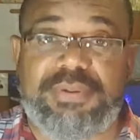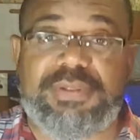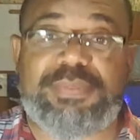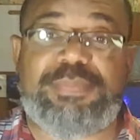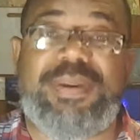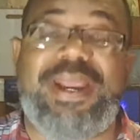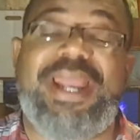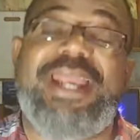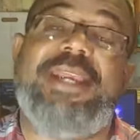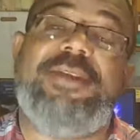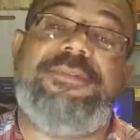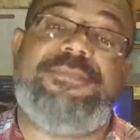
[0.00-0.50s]

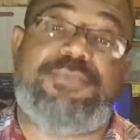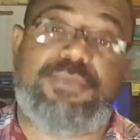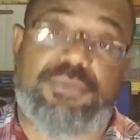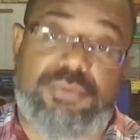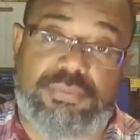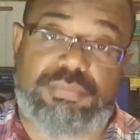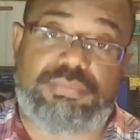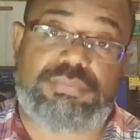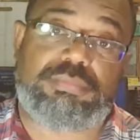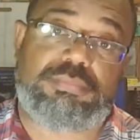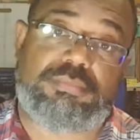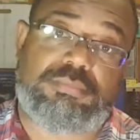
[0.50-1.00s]
painful.
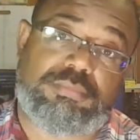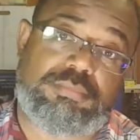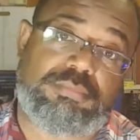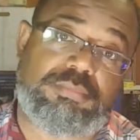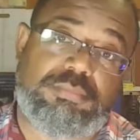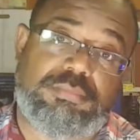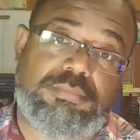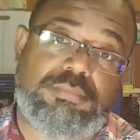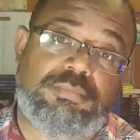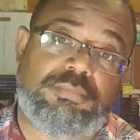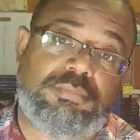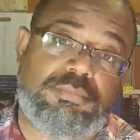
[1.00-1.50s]

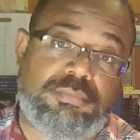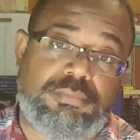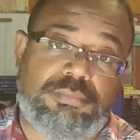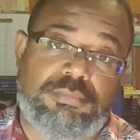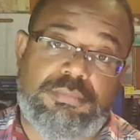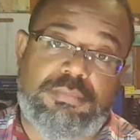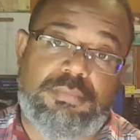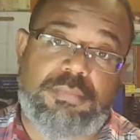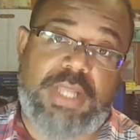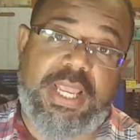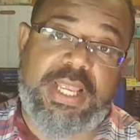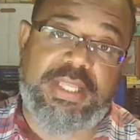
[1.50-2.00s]

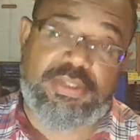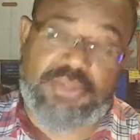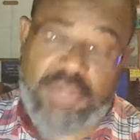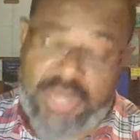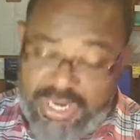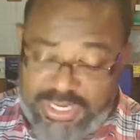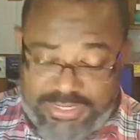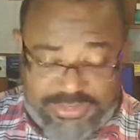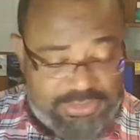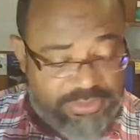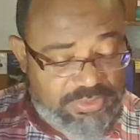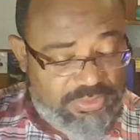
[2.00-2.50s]
And so
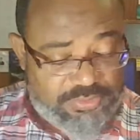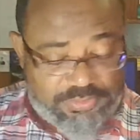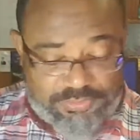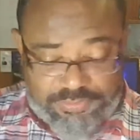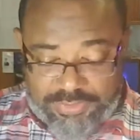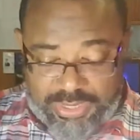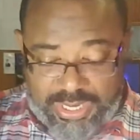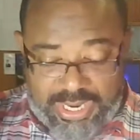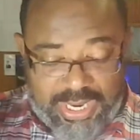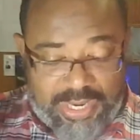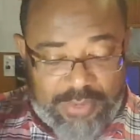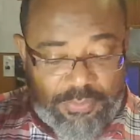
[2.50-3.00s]

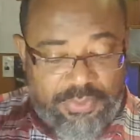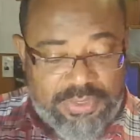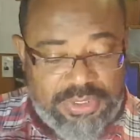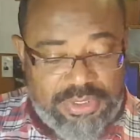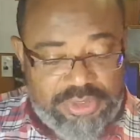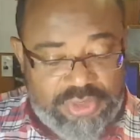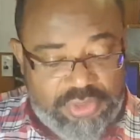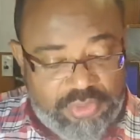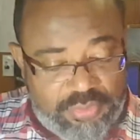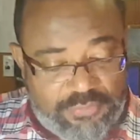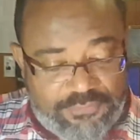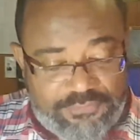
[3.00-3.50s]
I wanted to
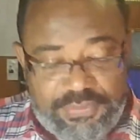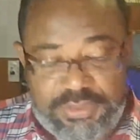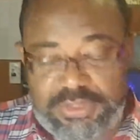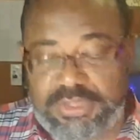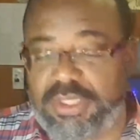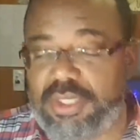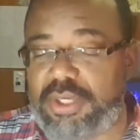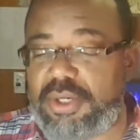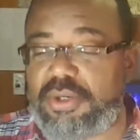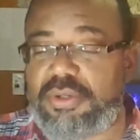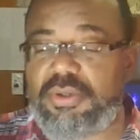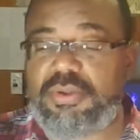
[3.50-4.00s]
shoot a
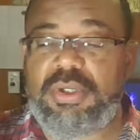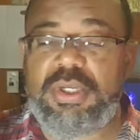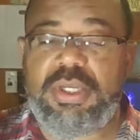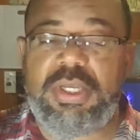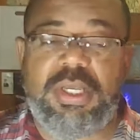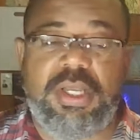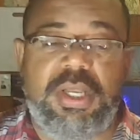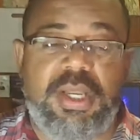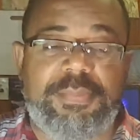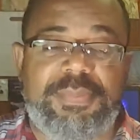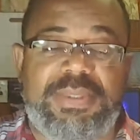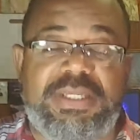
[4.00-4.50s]
video
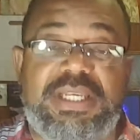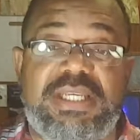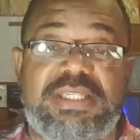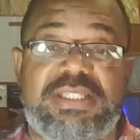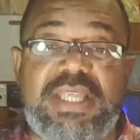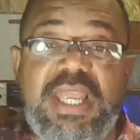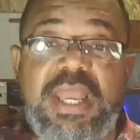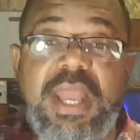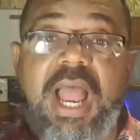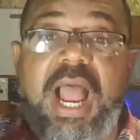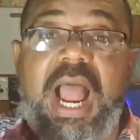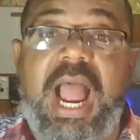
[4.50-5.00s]

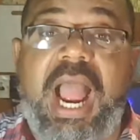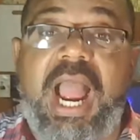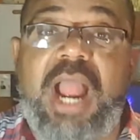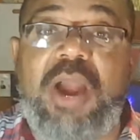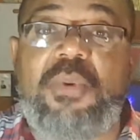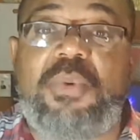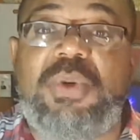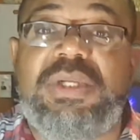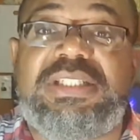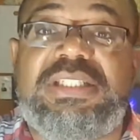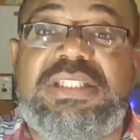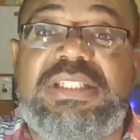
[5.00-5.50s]
because I
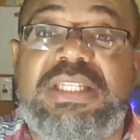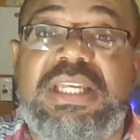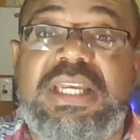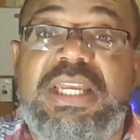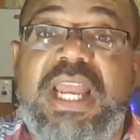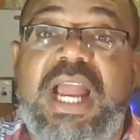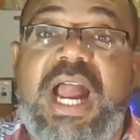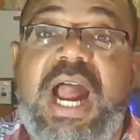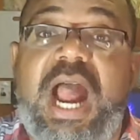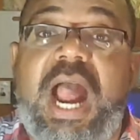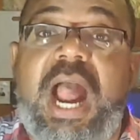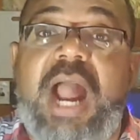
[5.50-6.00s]
was
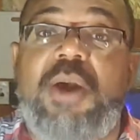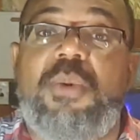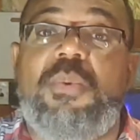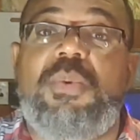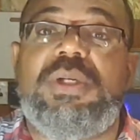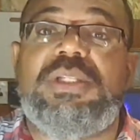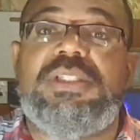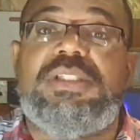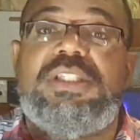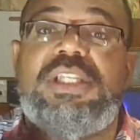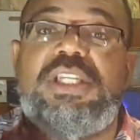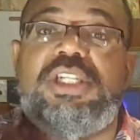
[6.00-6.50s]

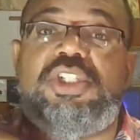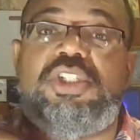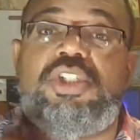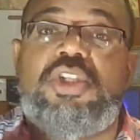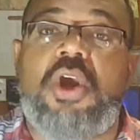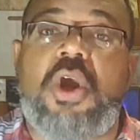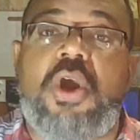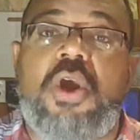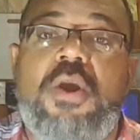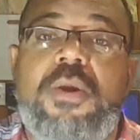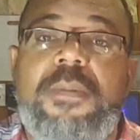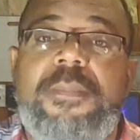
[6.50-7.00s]

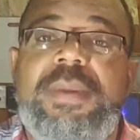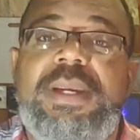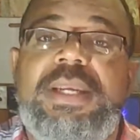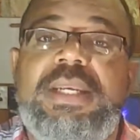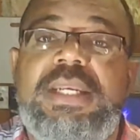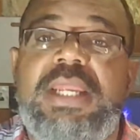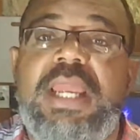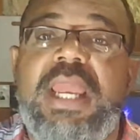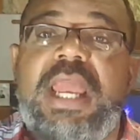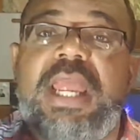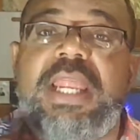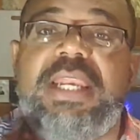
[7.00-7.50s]

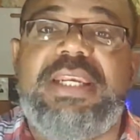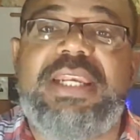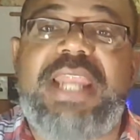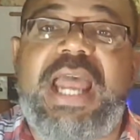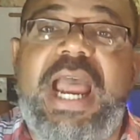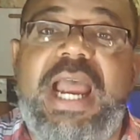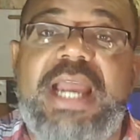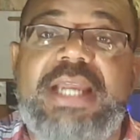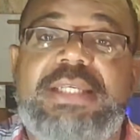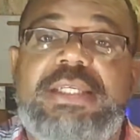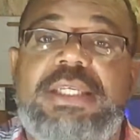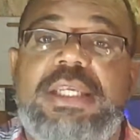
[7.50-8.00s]
determined
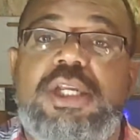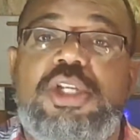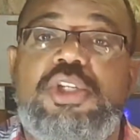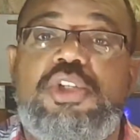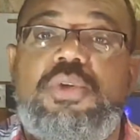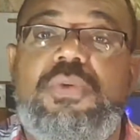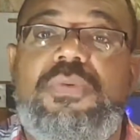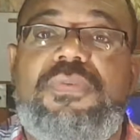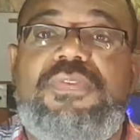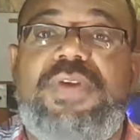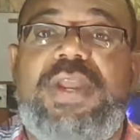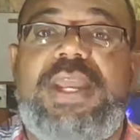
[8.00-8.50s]
not
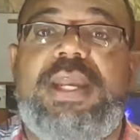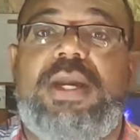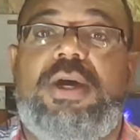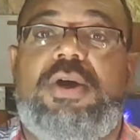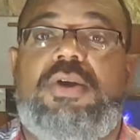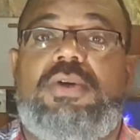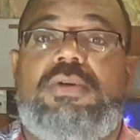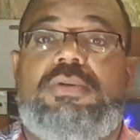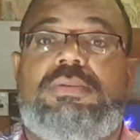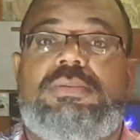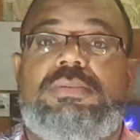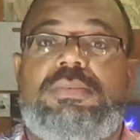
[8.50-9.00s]
to fail.